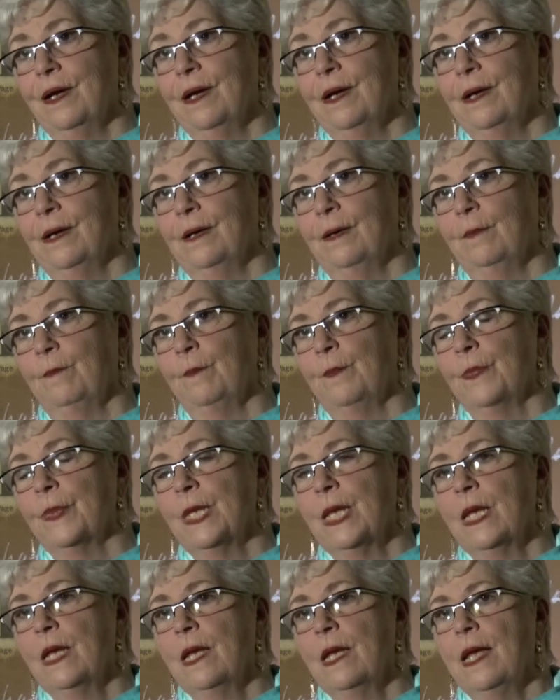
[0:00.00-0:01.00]
um,
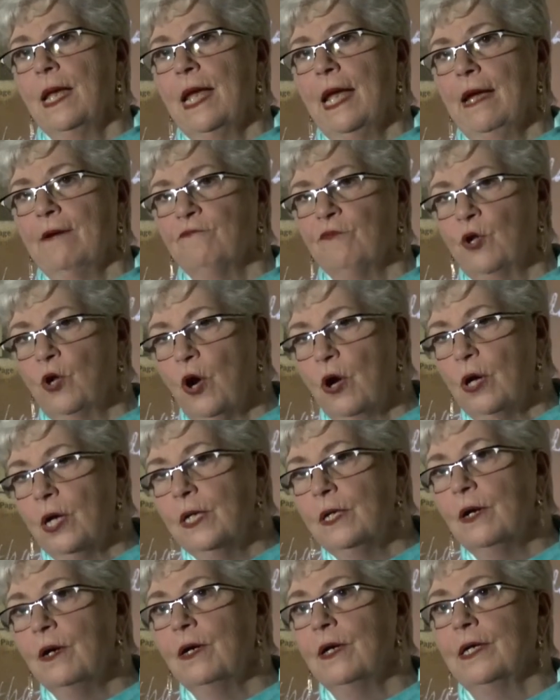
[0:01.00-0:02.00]
have
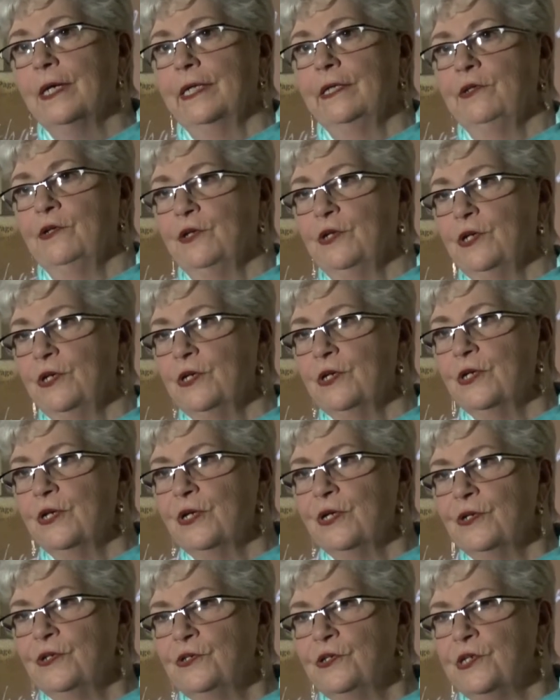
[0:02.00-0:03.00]
gone on
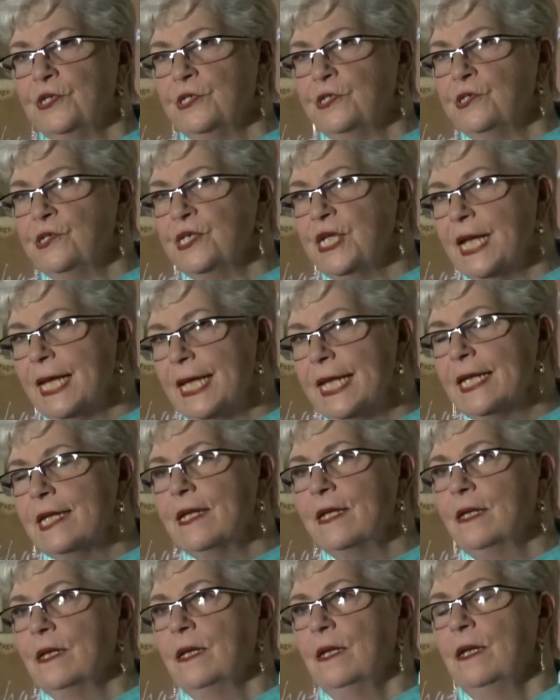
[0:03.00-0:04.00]
to take
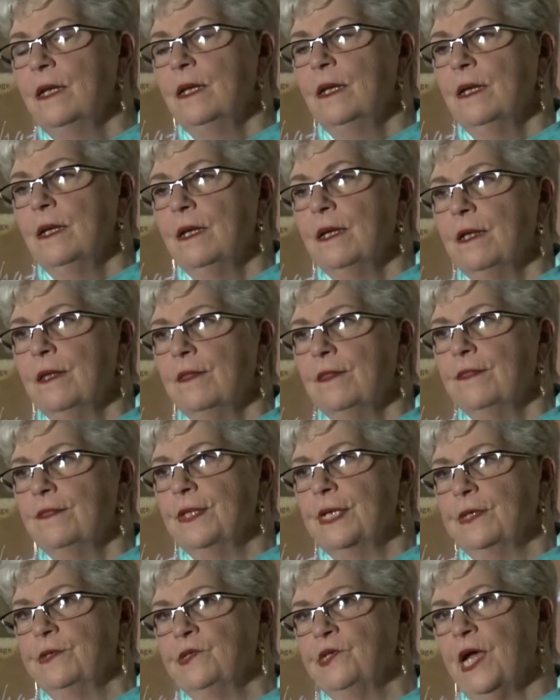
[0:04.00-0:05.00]

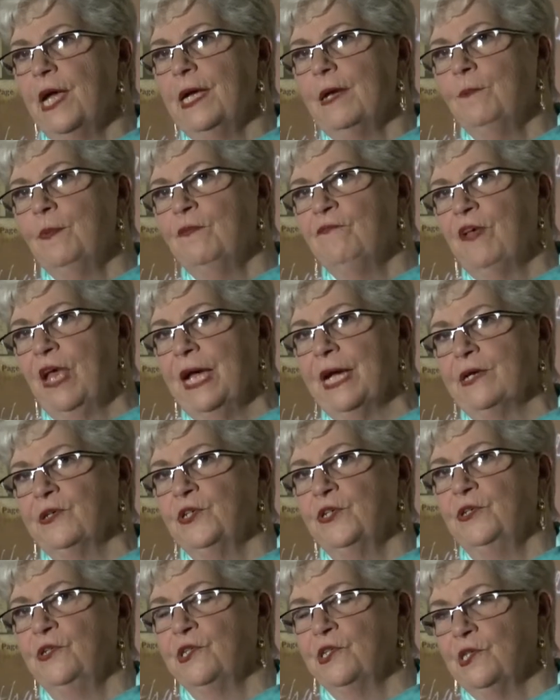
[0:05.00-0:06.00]
the type of
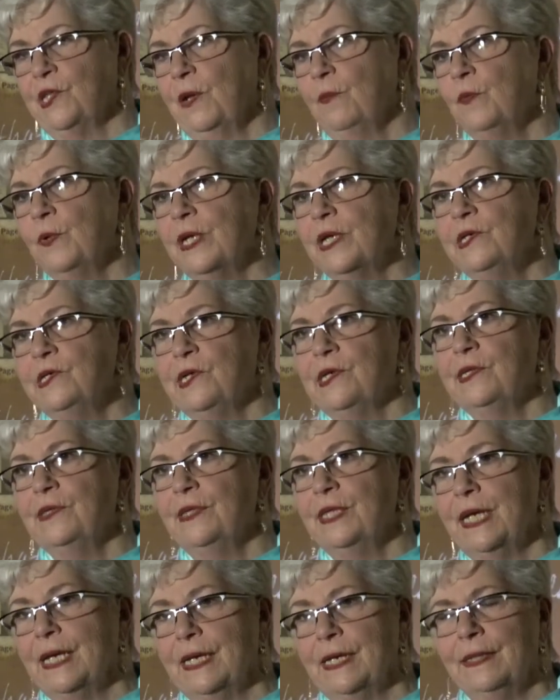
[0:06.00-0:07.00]
actions that we
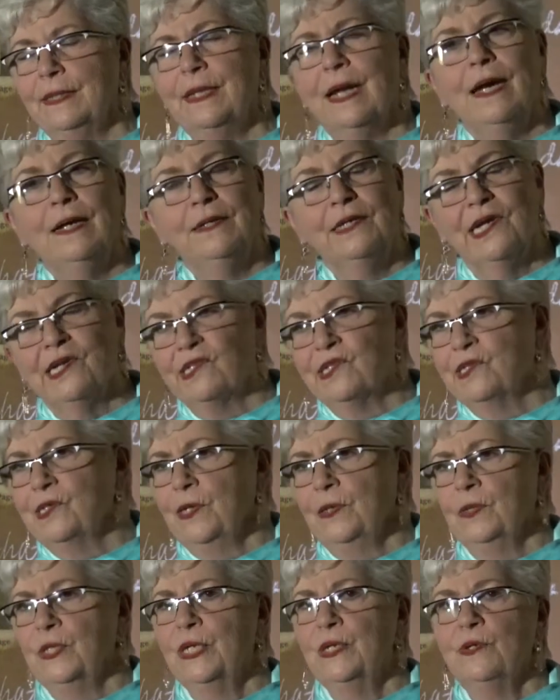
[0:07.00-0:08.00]
did then, not
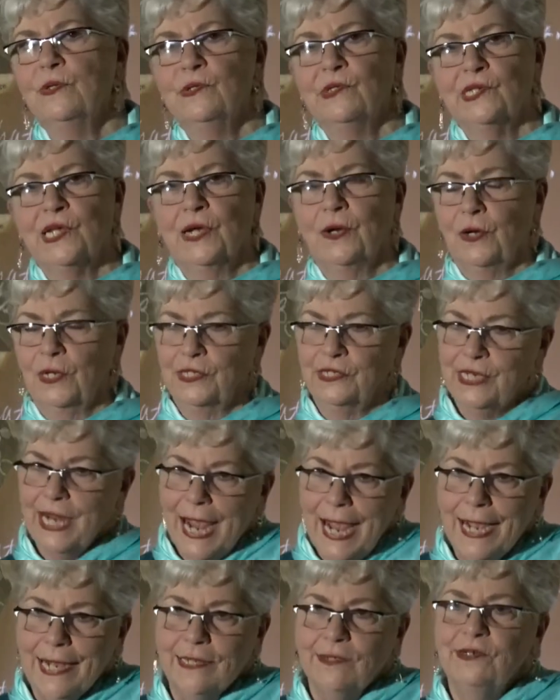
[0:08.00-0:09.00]
necessarily using our
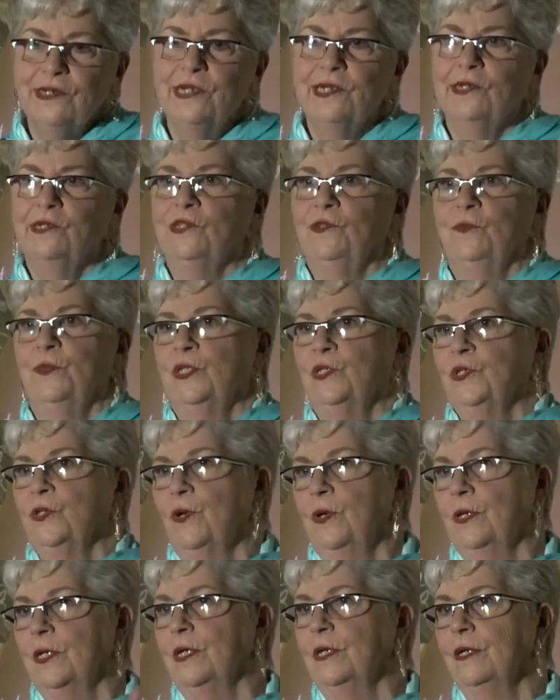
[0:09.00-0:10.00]
tactics, which
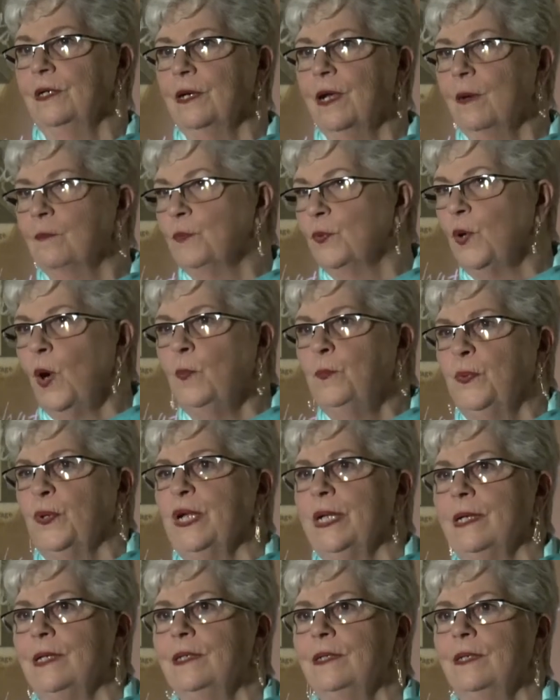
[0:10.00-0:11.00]
aren't
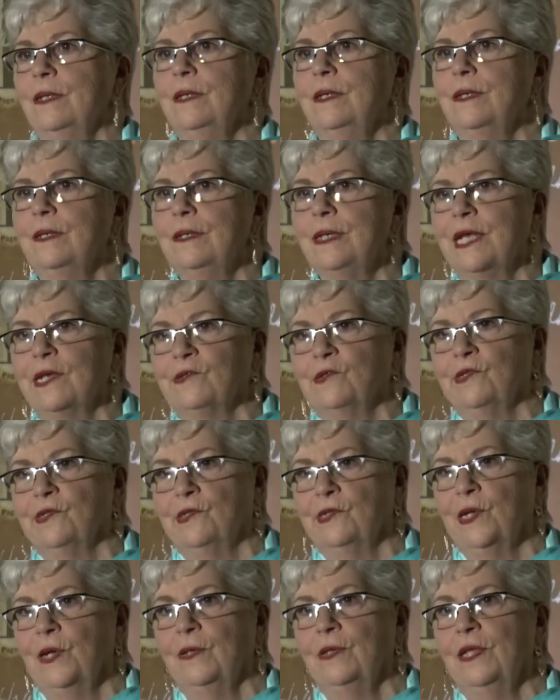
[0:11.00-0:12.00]
appropriate
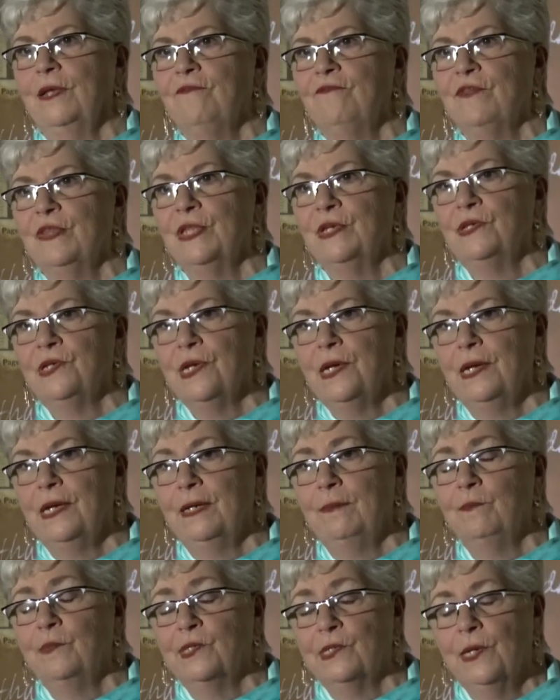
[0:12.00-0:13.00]
necessarily for the
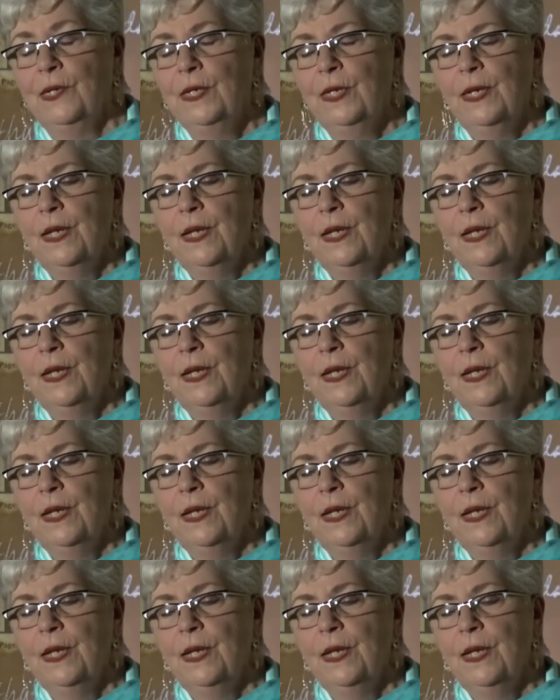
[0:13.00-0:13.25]
times,